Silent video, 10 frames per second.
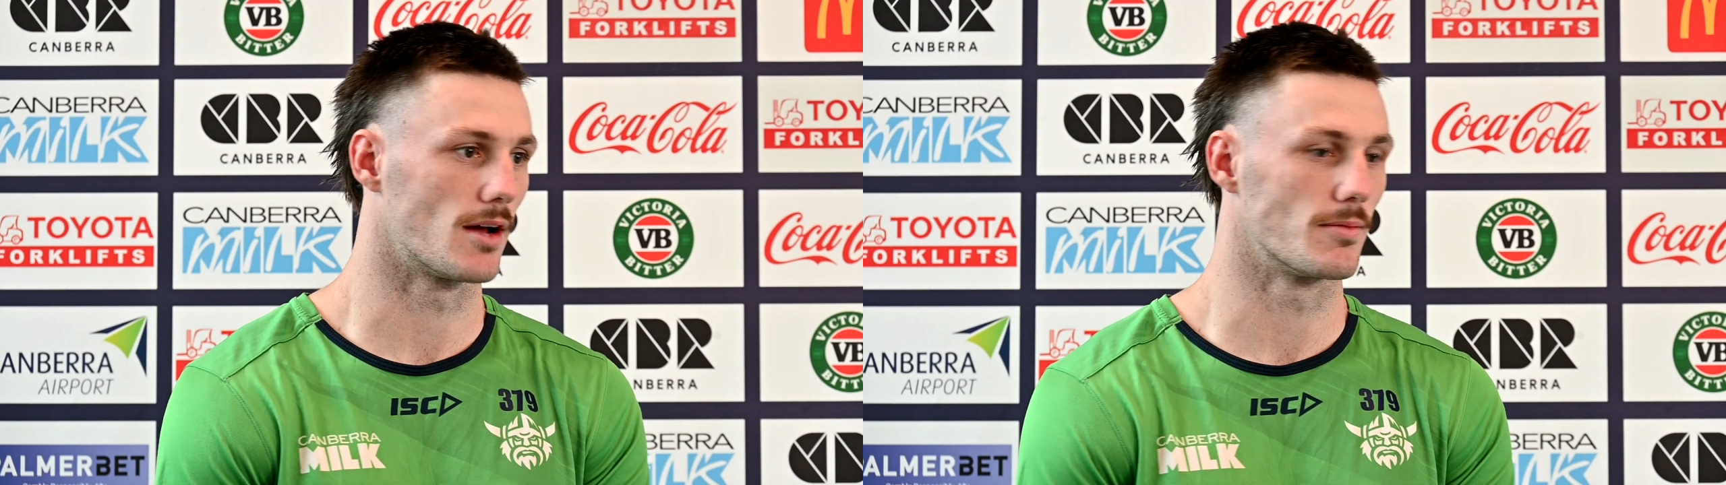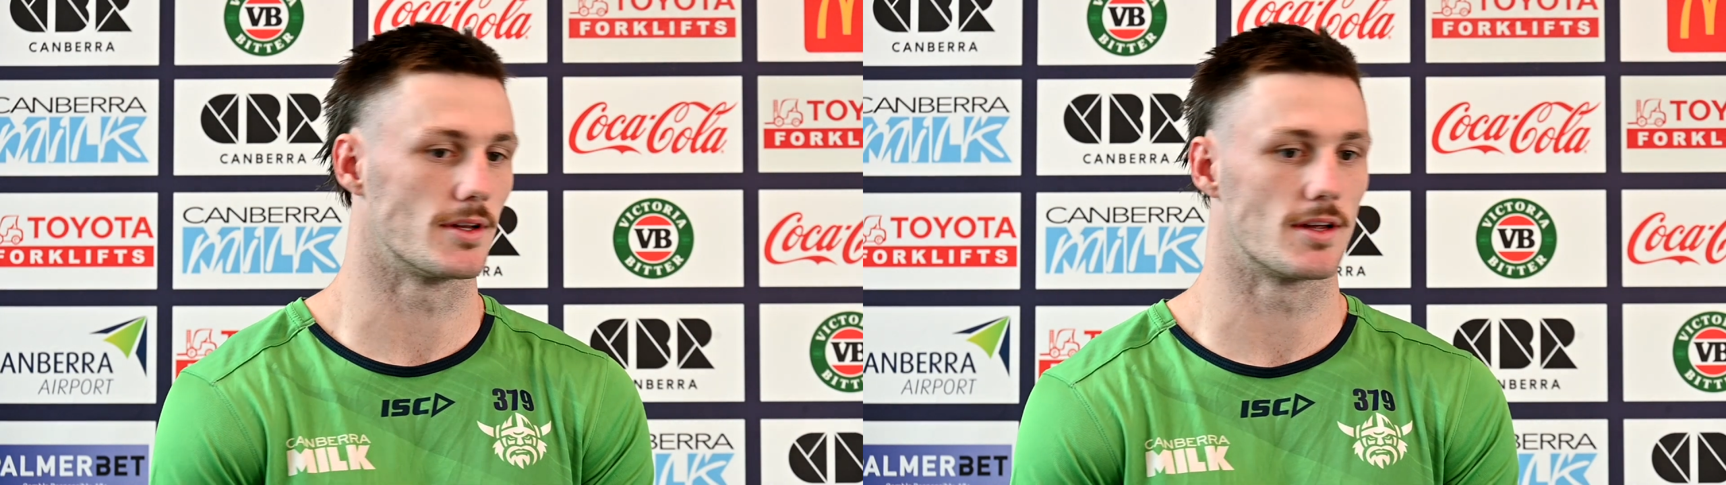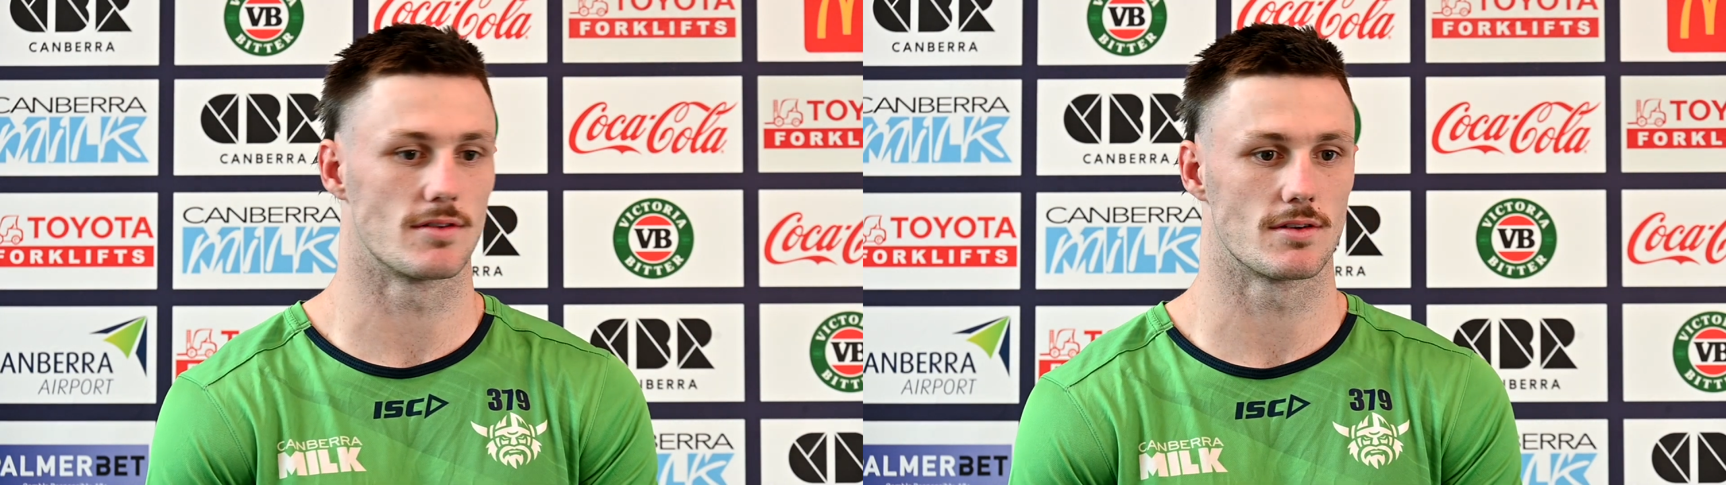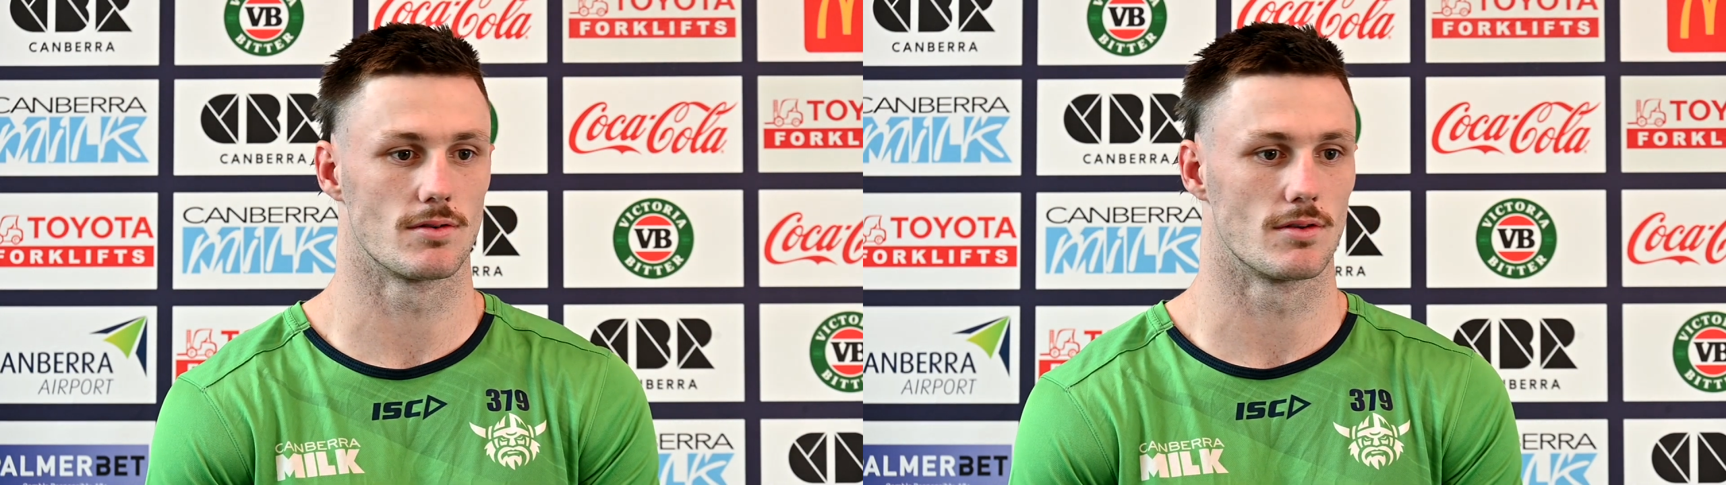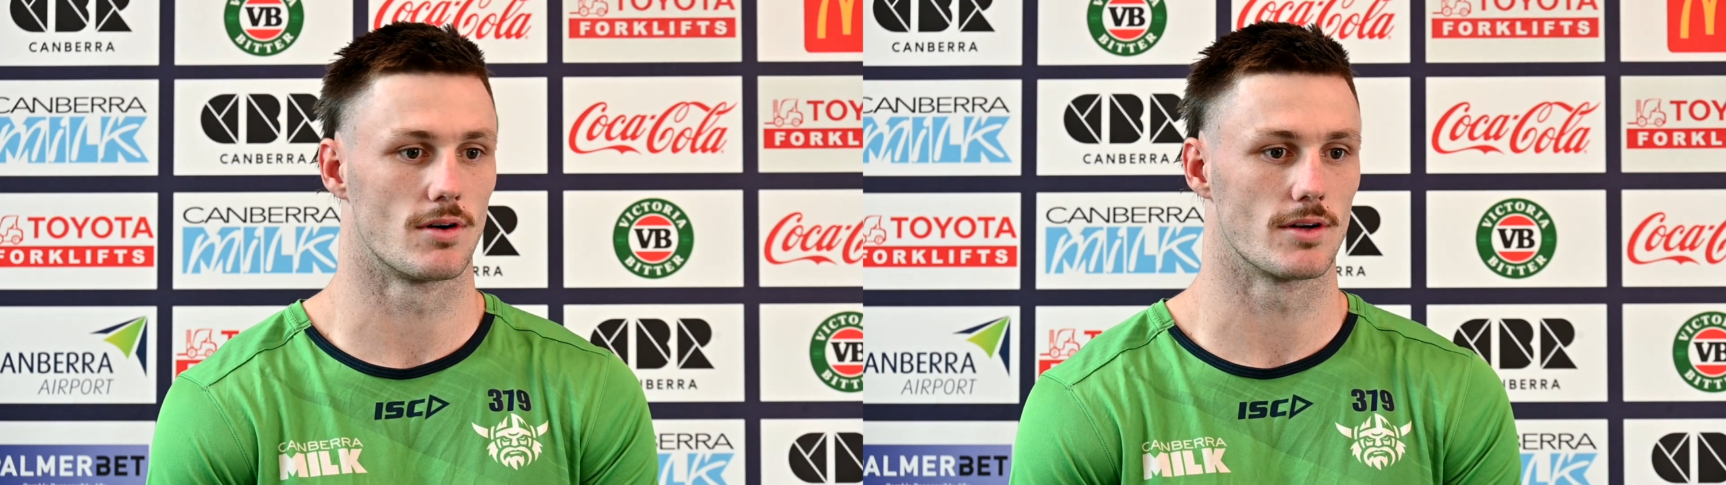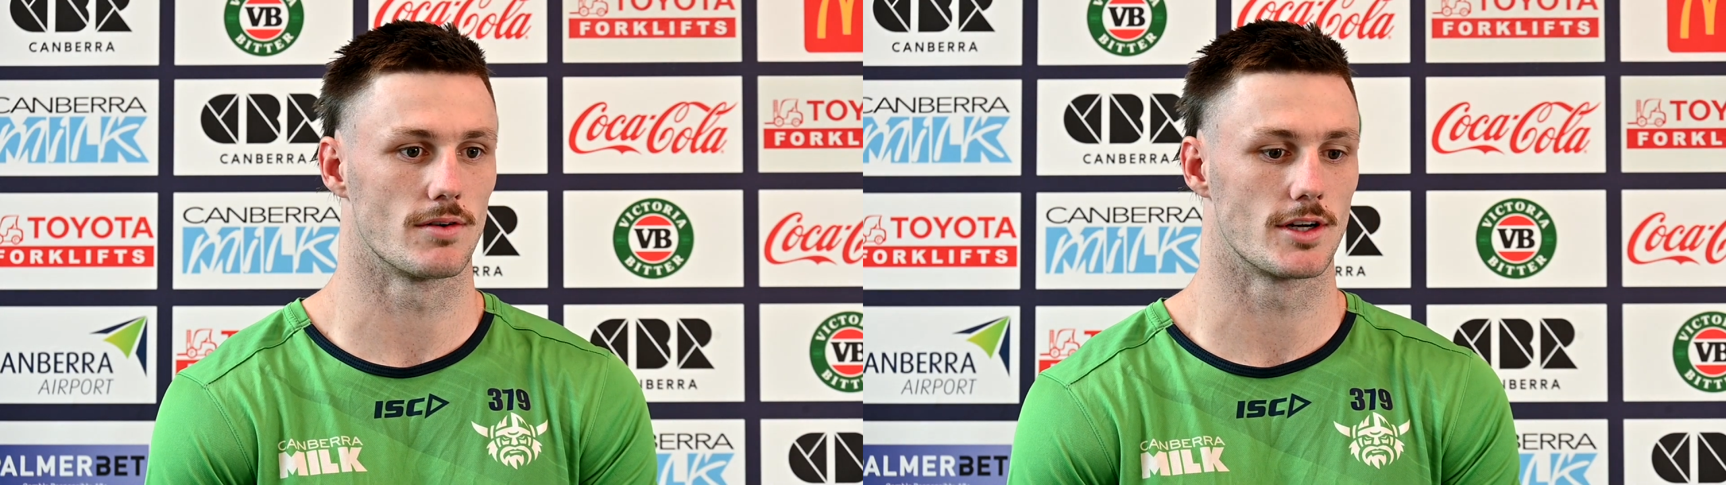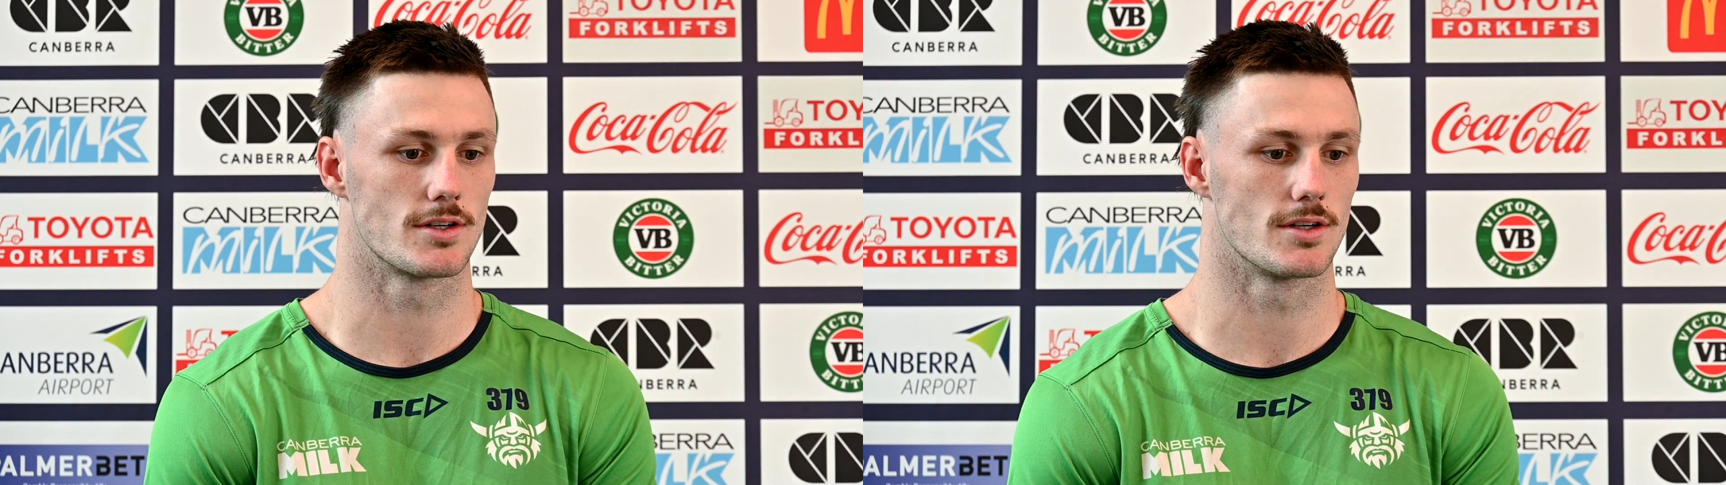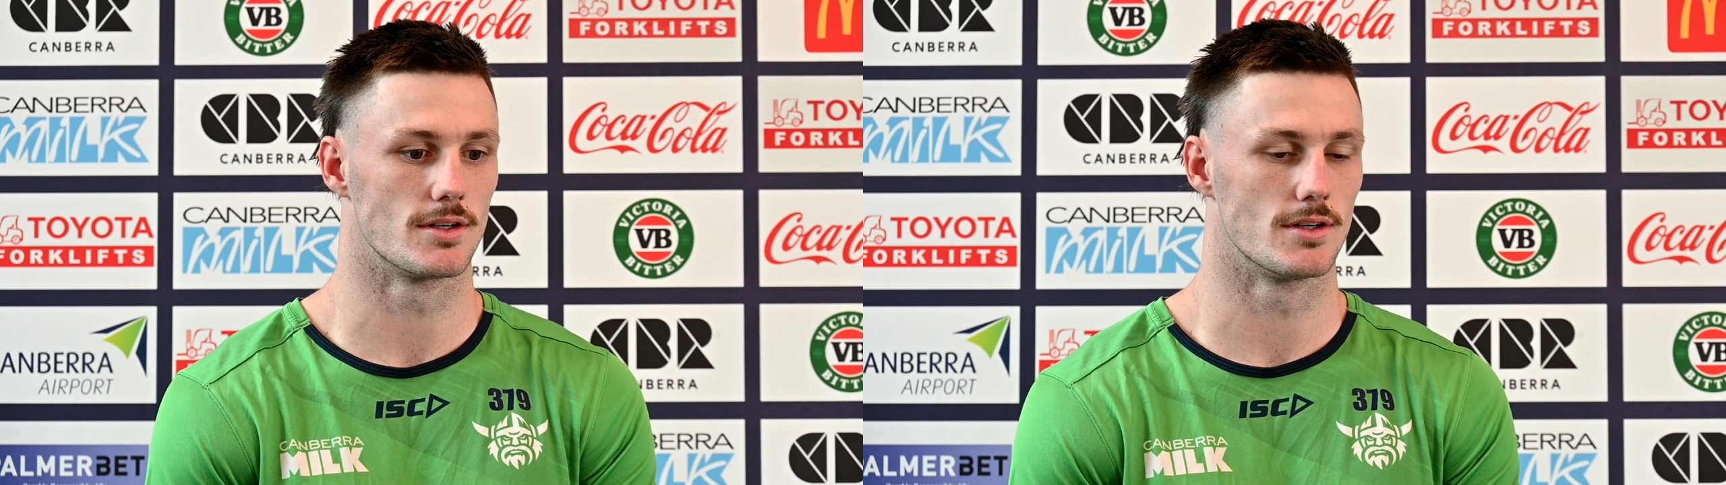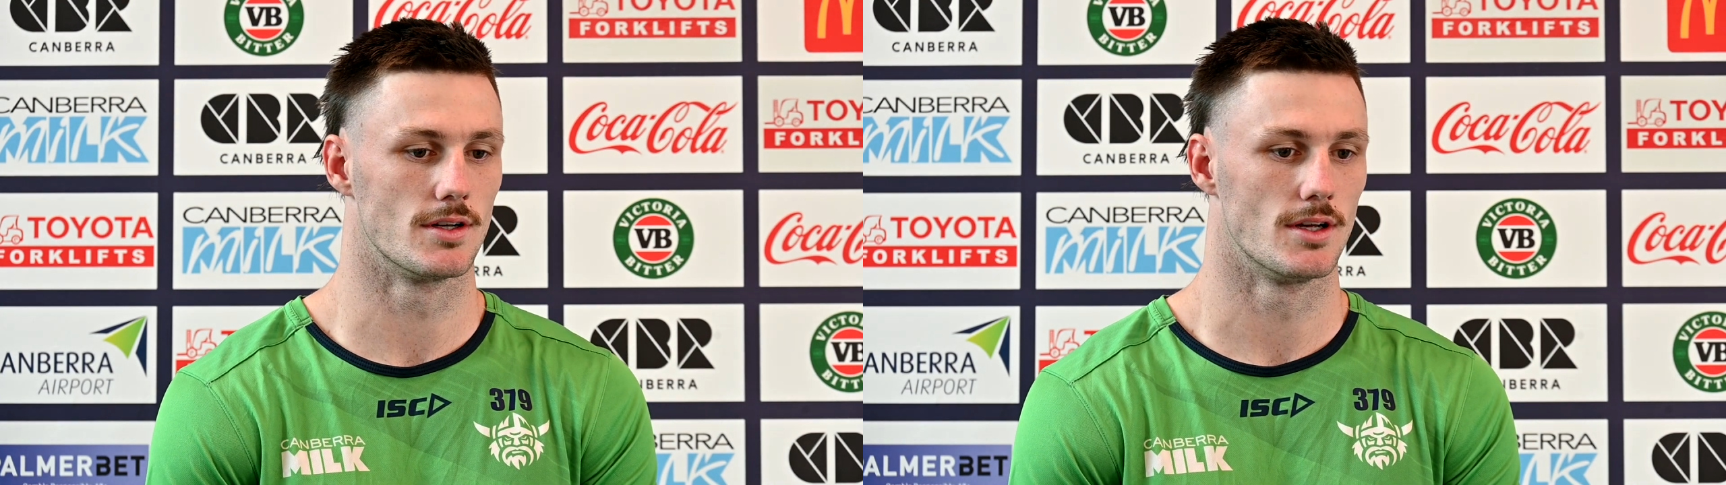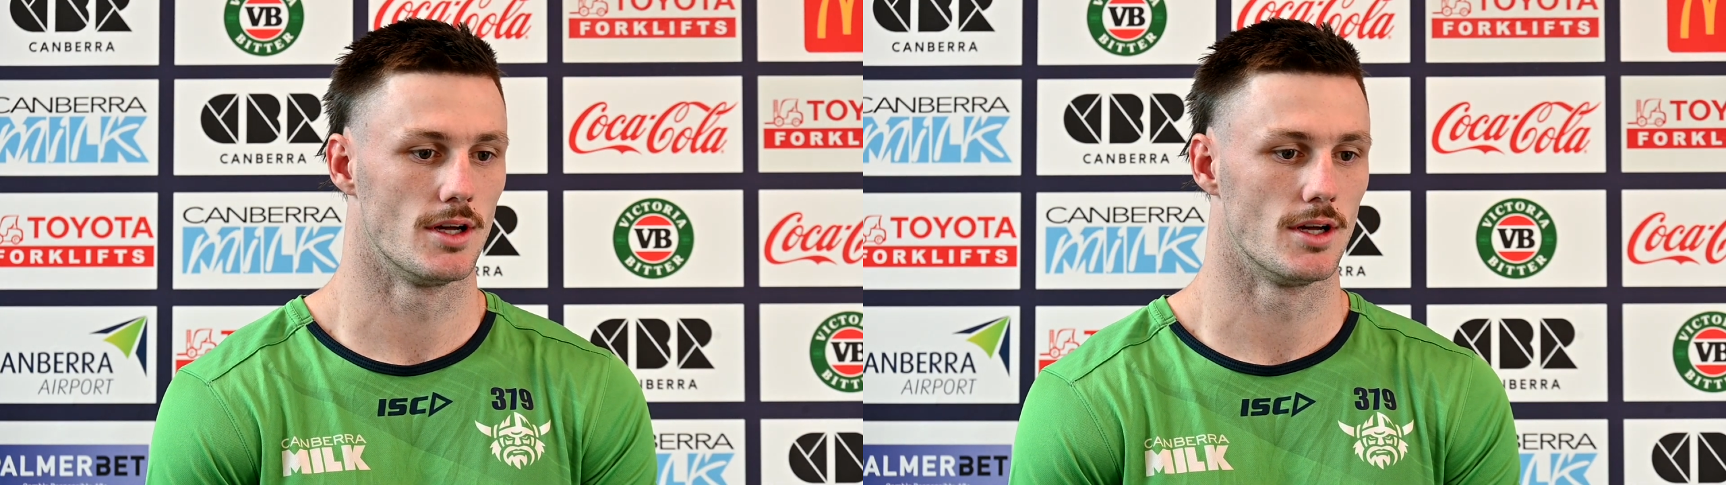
He gives us all the right direction, and